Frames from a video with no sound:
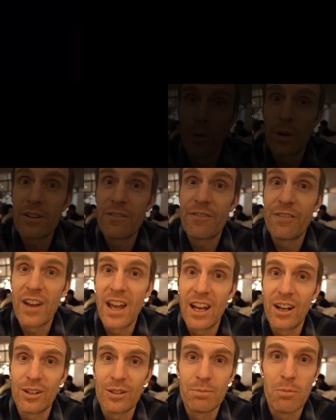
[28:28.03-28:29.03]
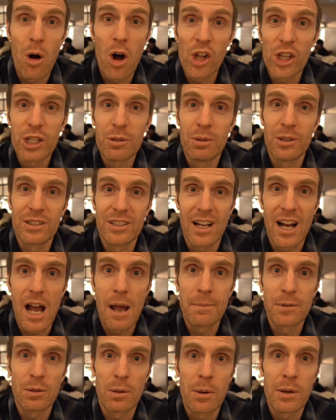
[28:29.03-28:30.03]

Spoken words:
So we failed multiple times.